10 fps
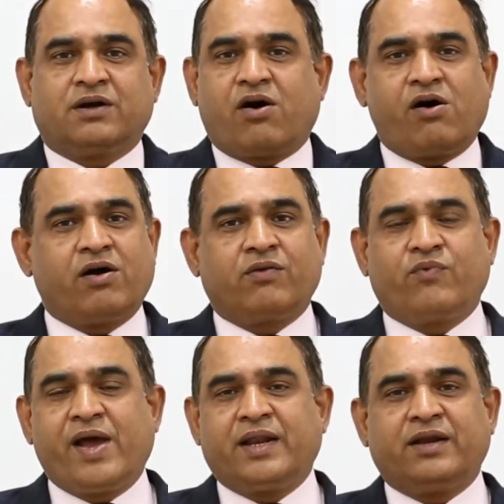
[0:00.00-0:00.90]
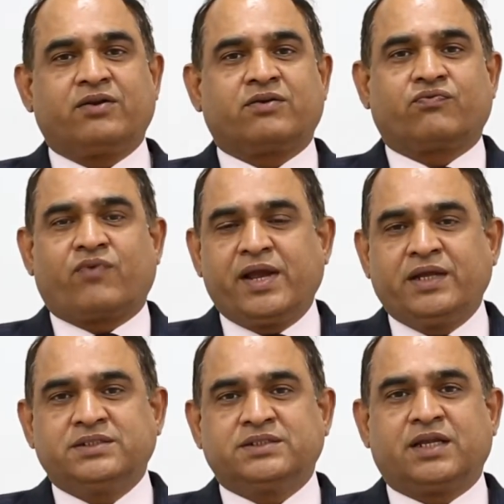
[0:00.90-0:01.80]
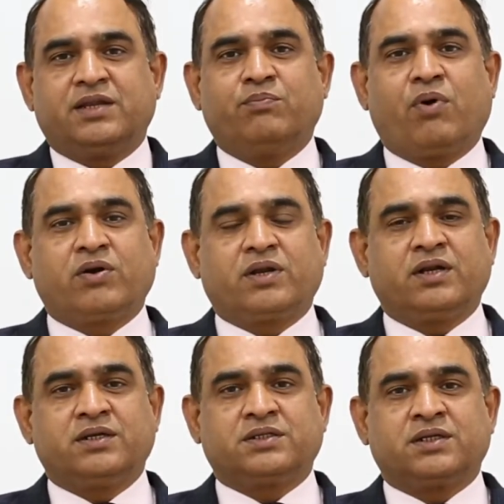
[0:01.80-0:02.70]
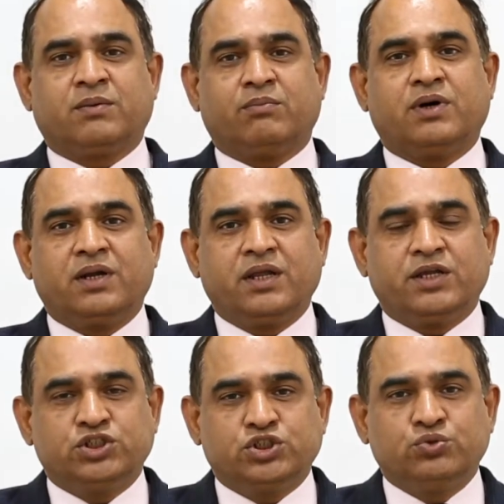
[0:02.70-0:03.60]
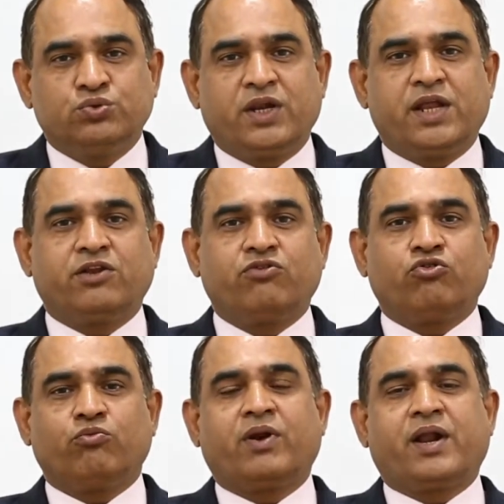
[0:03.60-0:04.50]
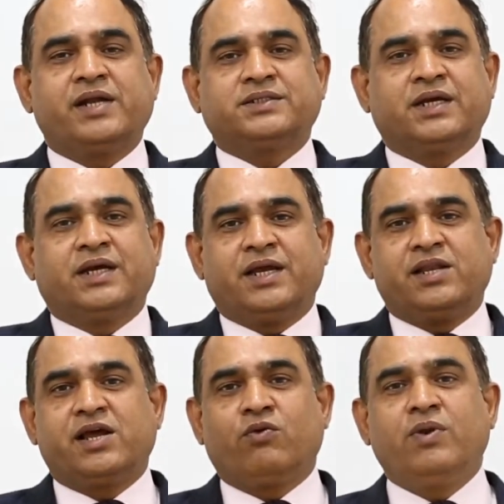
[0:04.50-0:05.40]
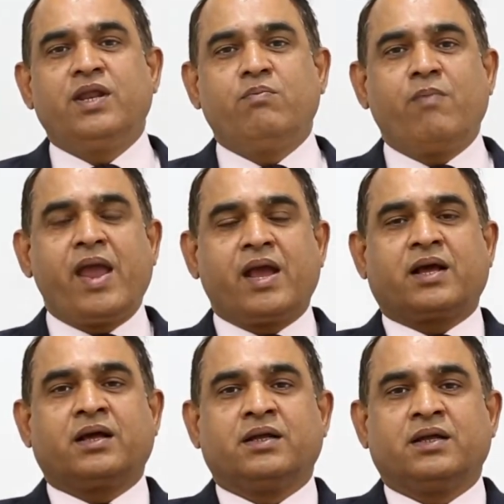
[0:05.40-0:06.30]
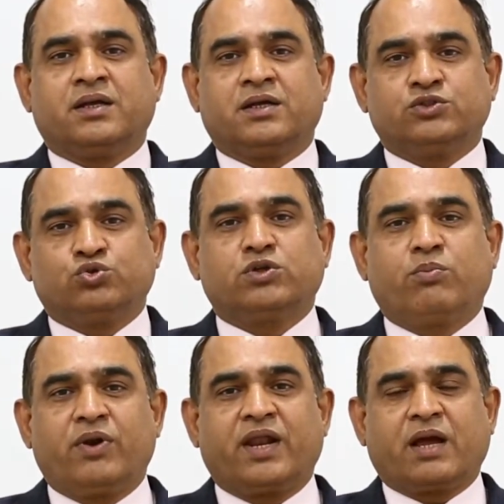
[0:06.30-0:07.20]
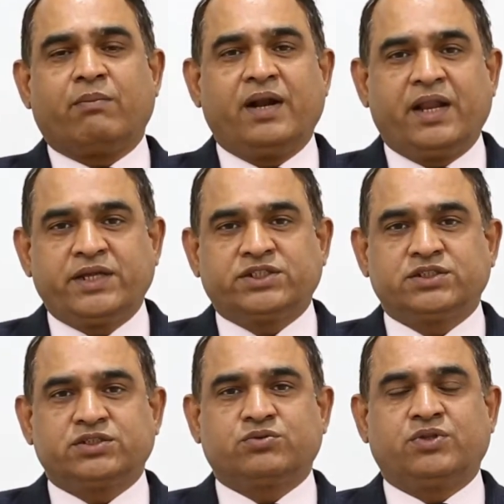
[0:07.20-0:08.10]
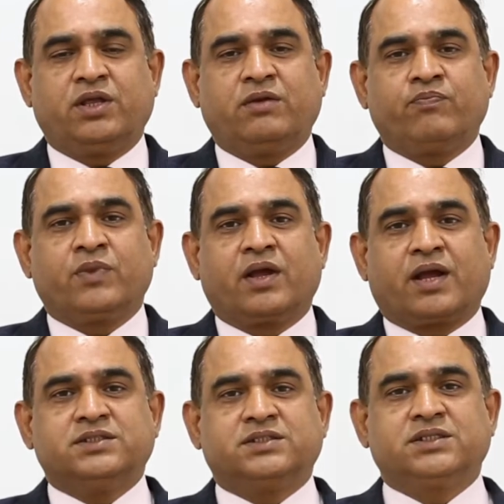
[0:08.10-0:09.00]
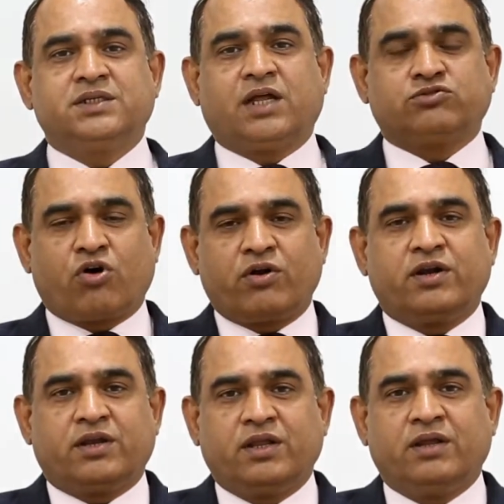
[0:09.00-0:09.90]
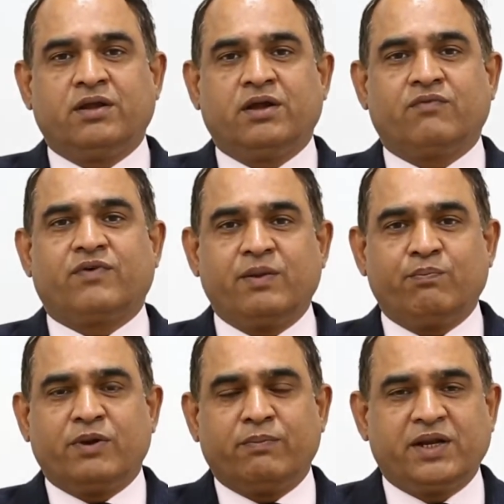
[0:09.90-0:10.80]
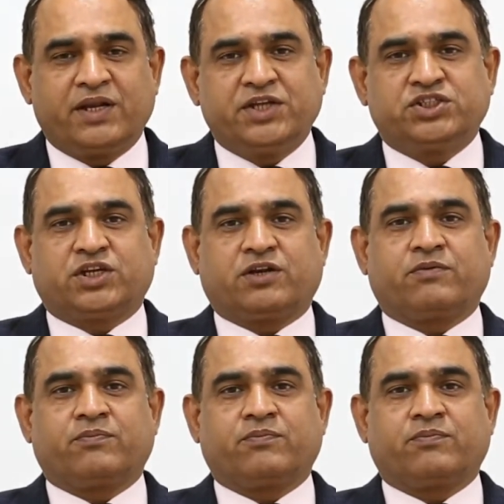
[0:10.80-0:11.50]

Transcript: or where it finds an important burning issue relating to human rights, it can only make suitable recommendations to the concerned authority for implementation.